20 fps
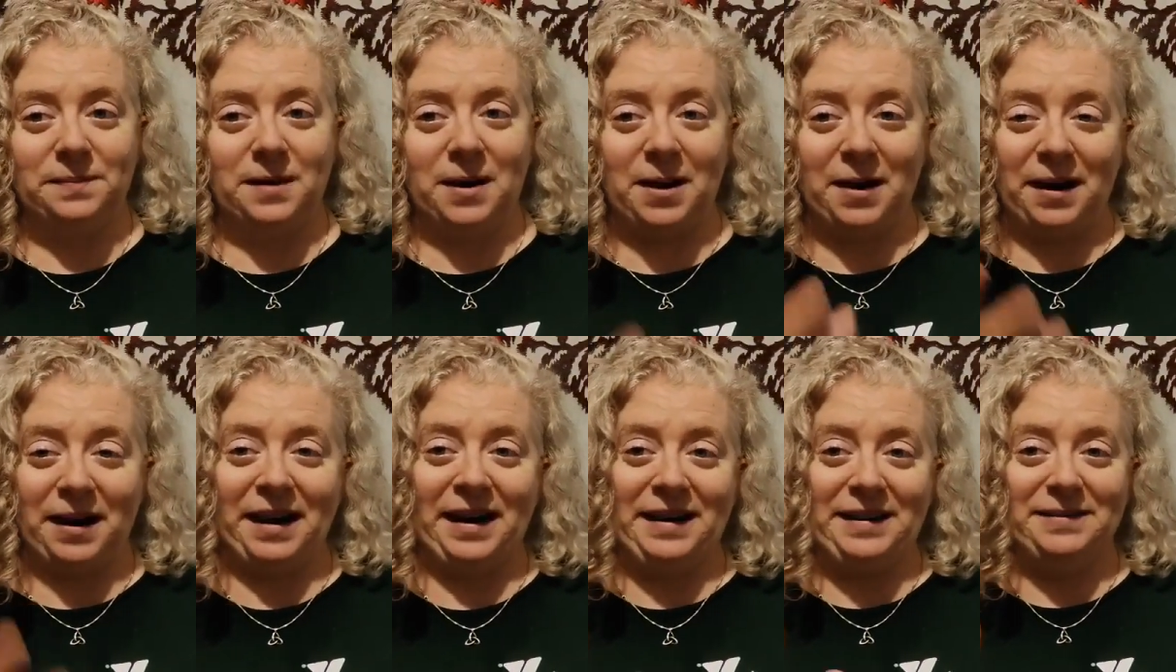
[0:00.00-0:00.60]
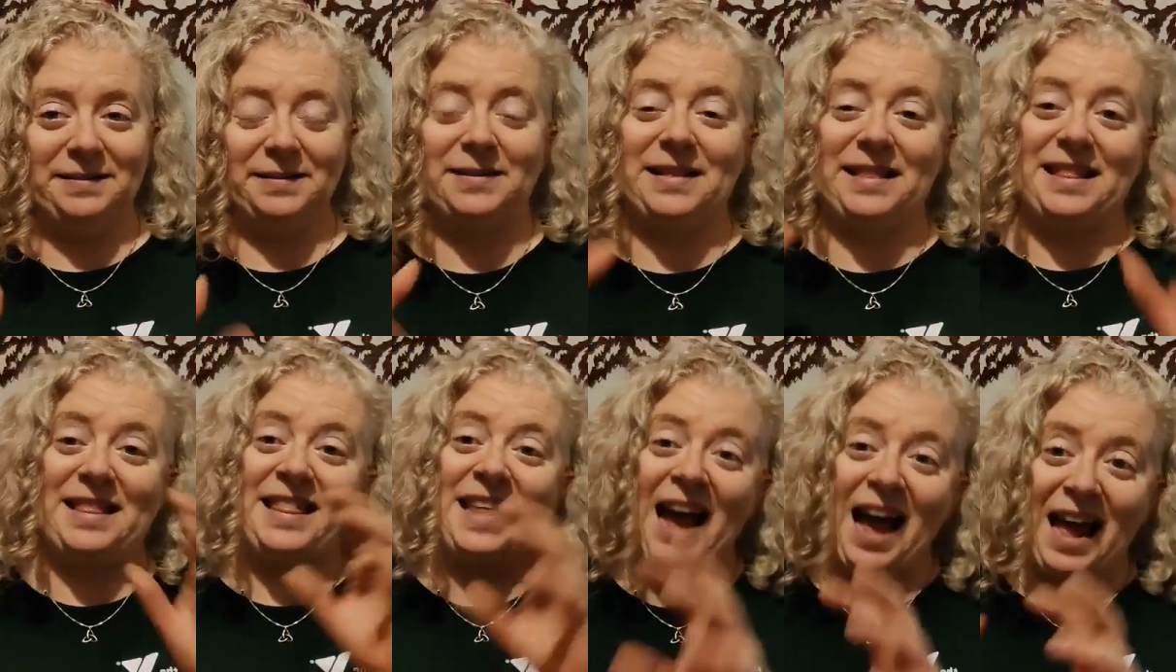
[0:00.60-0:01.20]
All right.
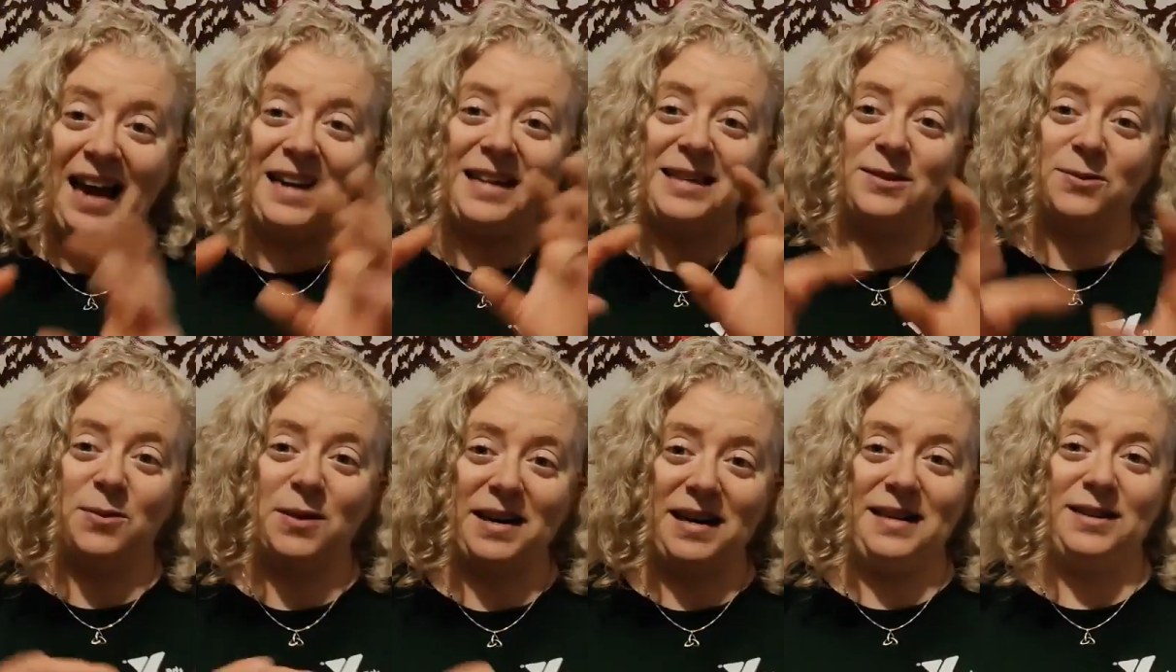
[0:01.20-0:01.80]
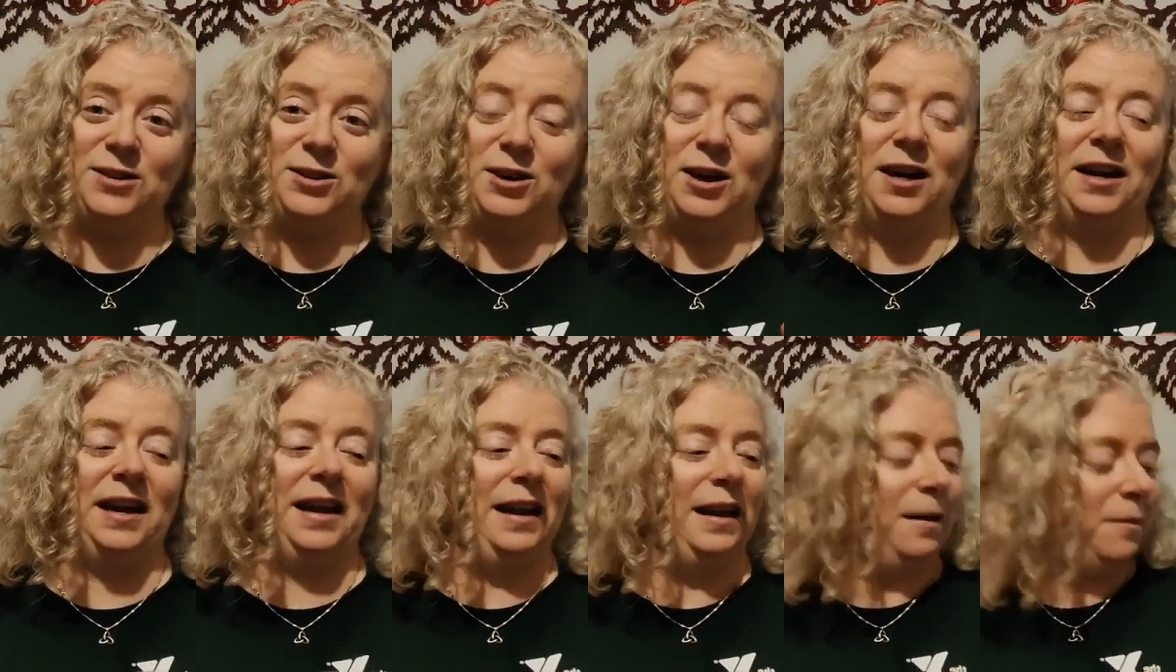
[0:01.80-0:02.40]
That is what he's
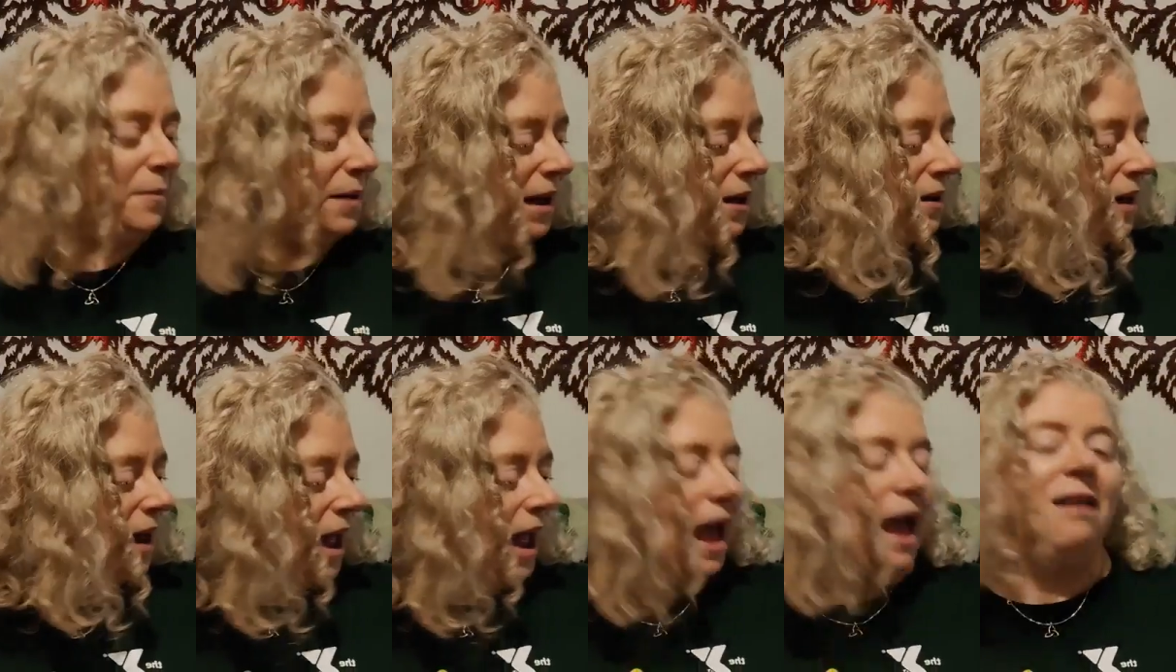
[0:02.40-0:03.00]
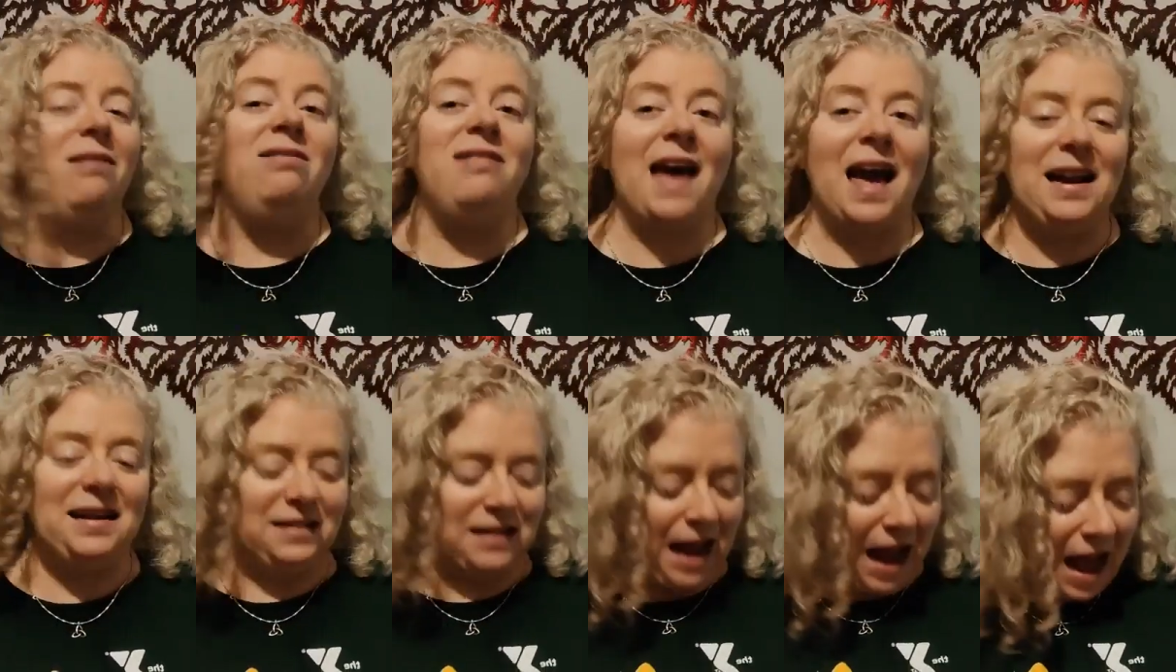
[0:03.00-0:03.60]
talking about. And that
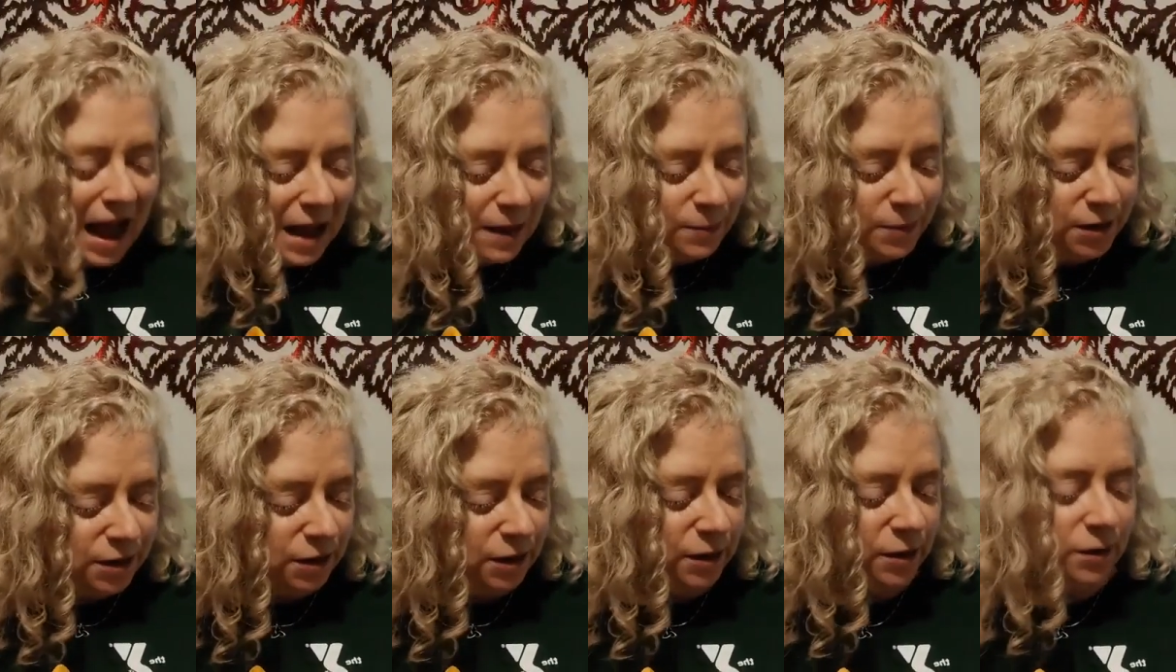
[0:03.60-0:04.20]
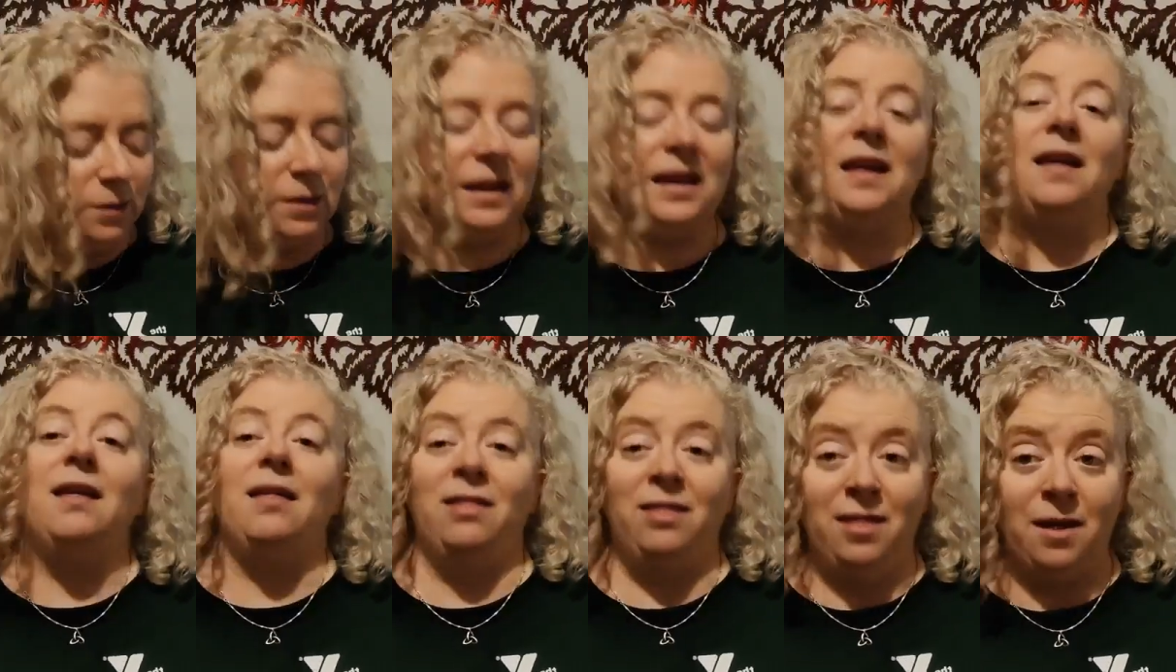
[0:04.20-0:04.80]
is absolutely
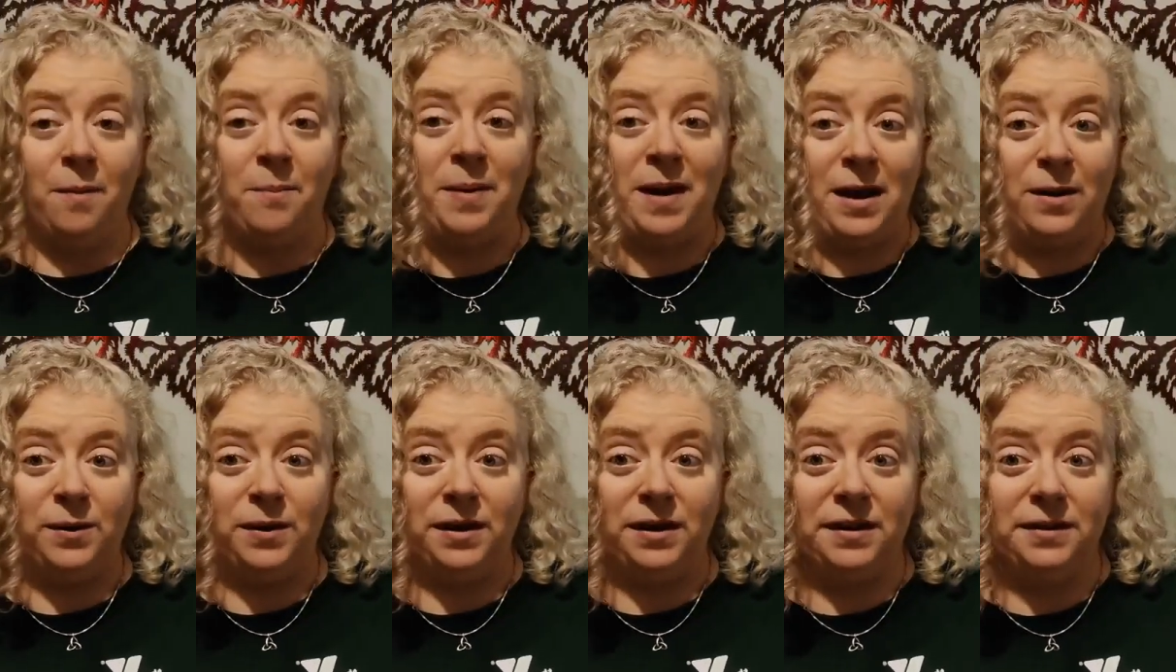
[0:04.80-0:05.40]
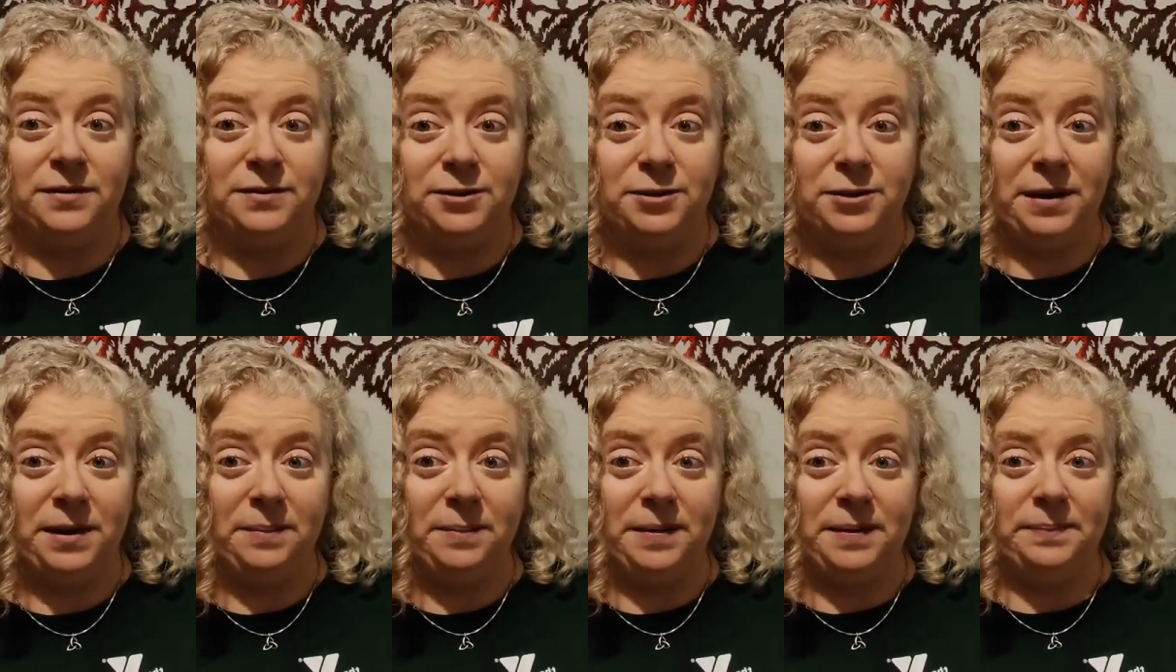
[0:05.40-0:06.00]
the power of
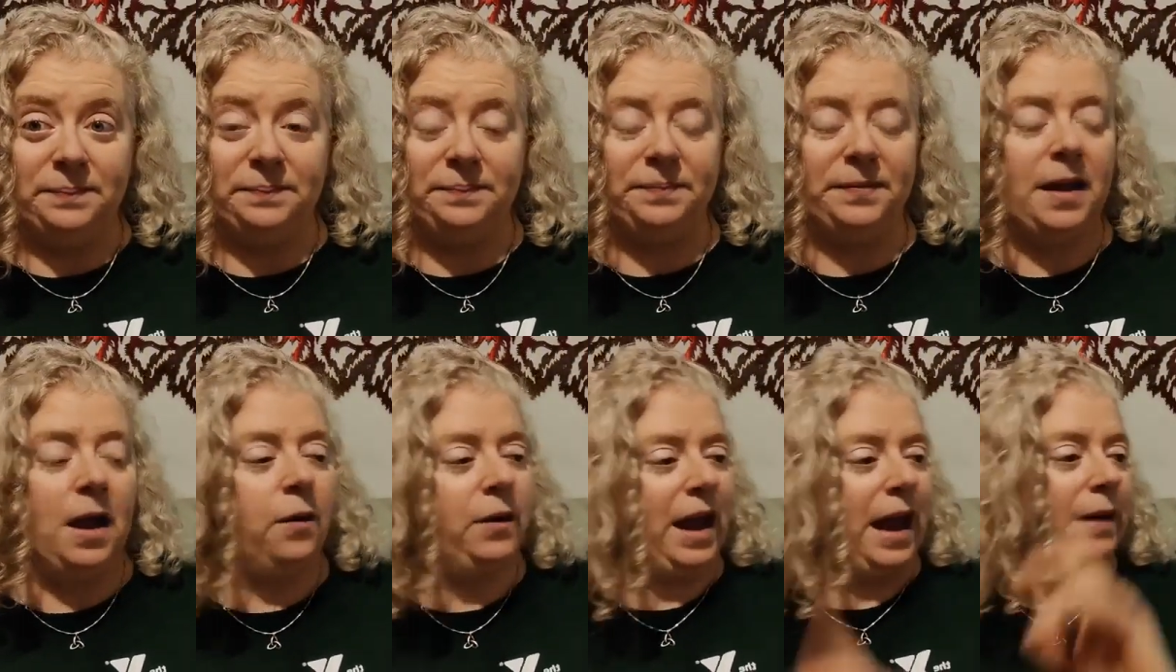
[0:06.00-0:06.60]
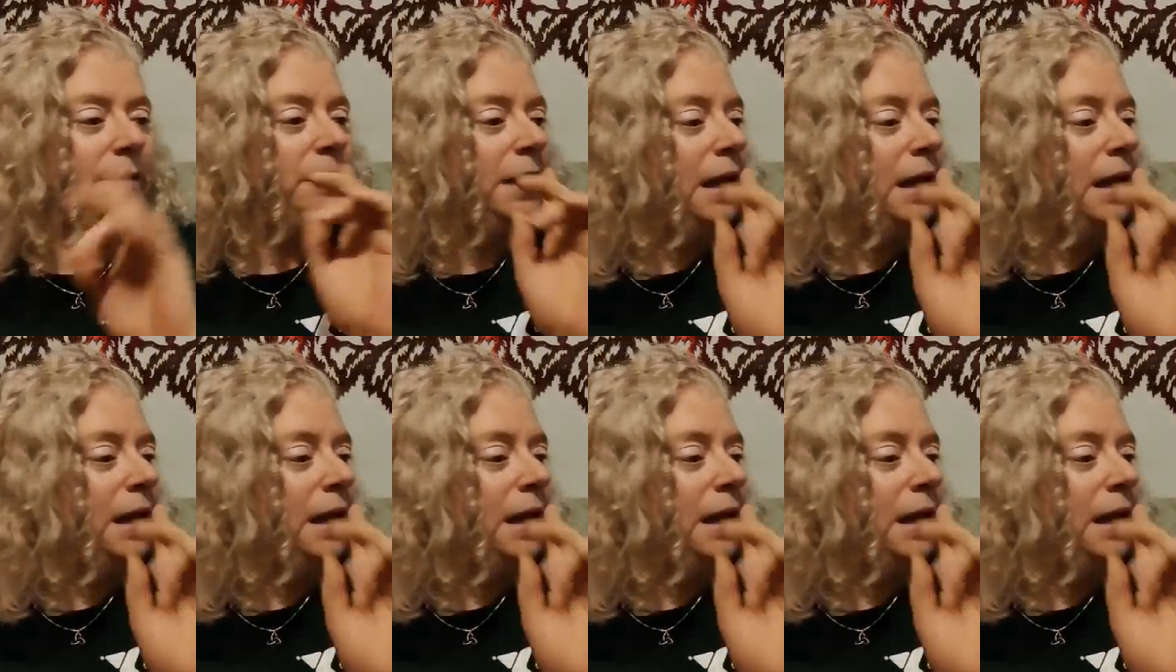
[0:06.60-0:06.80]
treatment. Okay.